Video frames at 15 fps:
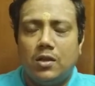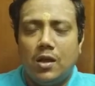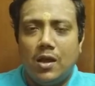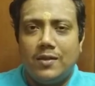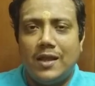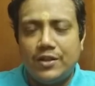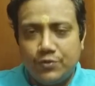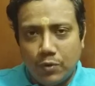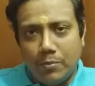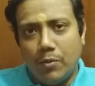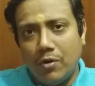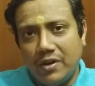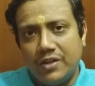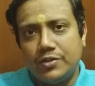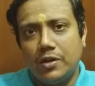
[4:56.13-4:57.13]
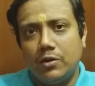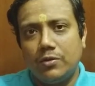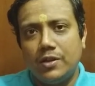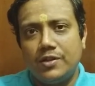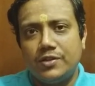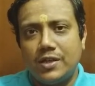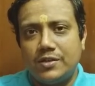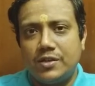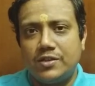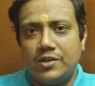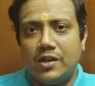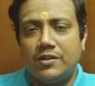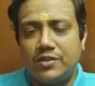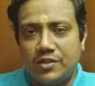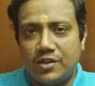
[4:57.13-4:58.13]
There is one more reason to this. As I
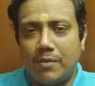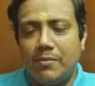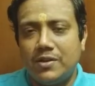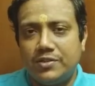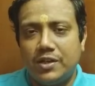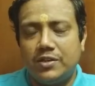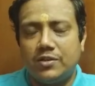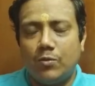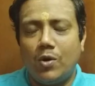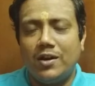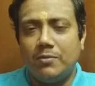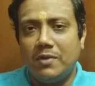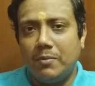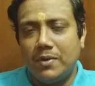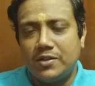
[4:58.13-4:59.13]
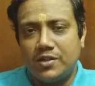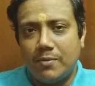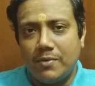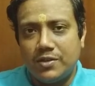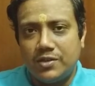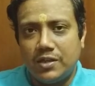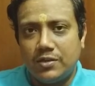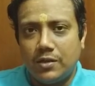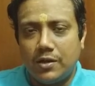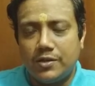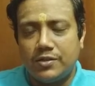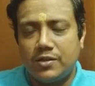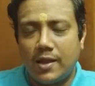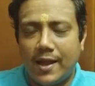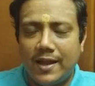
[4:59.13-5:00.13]
said, it's a summer season. What I mean by summer season
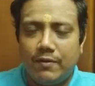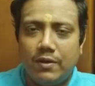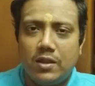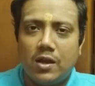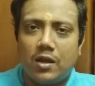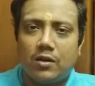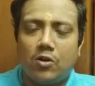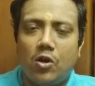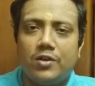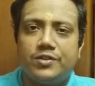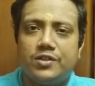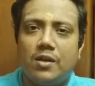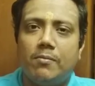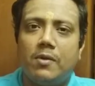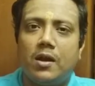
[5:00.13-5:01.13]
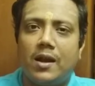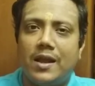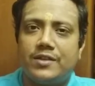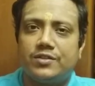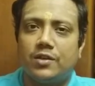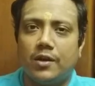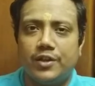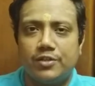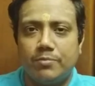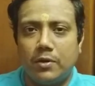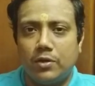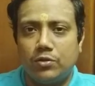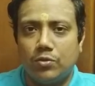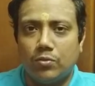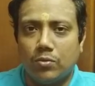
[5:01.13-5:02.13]
is Ayurveda calls summer as Grishma
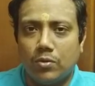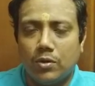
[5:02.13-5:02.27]
Ritu.